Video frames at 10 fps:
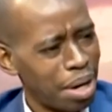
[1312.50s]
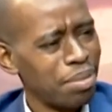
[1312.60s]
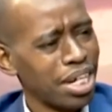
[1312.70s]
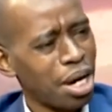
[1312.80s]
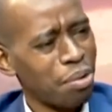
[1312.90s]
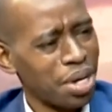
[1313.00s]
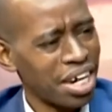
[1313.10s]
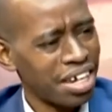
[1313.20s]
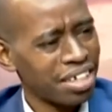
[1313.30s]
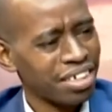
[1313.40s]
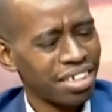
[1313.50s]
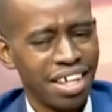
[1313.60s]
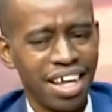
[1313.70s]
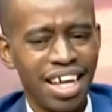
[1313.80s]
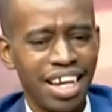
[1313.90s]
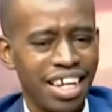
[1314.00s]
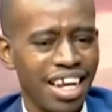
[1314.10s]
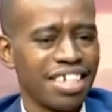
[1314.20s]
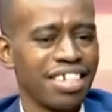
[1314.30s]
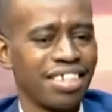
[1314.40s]
Public awareness,
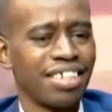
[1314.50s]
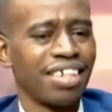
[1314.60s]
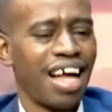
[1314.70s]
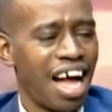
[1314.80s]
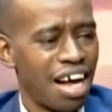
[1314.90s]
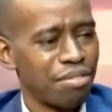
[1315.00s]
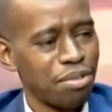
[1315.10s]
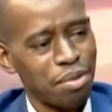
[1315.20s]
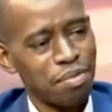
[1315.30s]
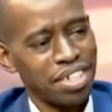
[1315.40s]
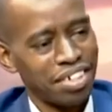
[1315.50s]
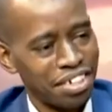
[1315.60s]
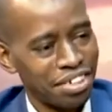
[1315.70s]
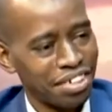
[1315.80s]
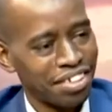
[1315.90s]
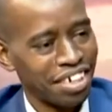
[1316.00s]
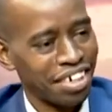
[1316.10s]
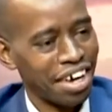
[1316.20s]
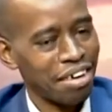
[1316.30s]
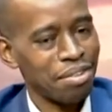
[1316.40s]
let's have conversations
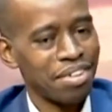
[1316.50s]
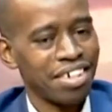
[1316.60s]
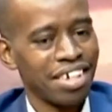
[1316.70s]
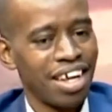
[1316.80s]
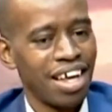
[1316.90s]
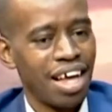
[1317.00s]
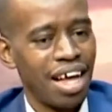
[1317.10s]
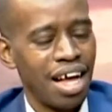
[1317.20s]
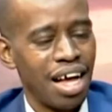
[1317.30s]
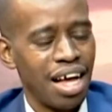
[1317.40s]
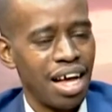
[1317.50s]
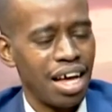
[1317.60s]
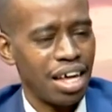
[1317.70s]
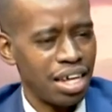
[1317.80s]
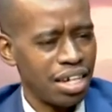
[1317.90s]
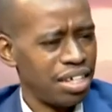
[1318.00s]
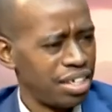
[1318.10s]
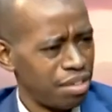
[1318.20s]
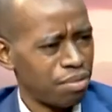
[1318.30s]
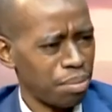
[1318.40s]
around
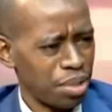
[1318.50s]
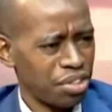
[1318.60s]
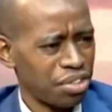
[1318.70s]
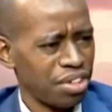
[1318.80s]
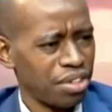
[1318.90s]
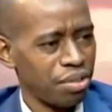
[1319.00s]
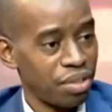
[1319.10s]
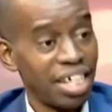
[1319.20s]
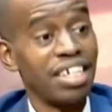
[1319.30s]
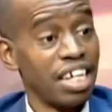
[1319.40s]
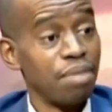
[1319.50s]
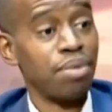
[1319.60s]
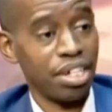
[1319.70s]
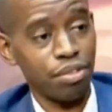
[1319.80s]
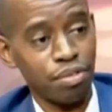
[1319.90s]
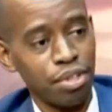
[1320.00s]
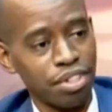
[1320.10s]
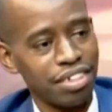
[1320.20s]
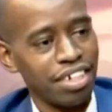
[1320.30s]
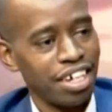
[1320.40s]
disinformation, you know, the deliberate, of
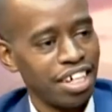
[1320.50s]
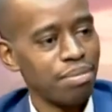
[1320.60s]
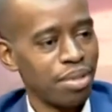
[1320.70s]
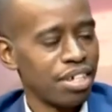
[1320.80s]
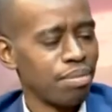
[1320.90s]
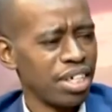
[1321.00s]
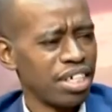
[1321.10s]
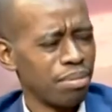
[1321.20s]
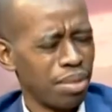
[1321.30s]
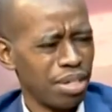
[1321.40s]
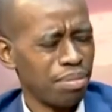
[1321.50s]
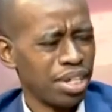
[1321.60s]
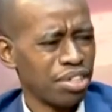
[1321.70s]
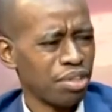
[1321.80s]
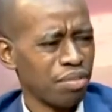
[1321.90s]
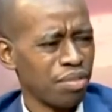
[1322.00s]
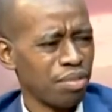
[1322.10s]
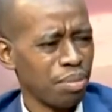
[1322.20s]
course, the deliberate manipulation of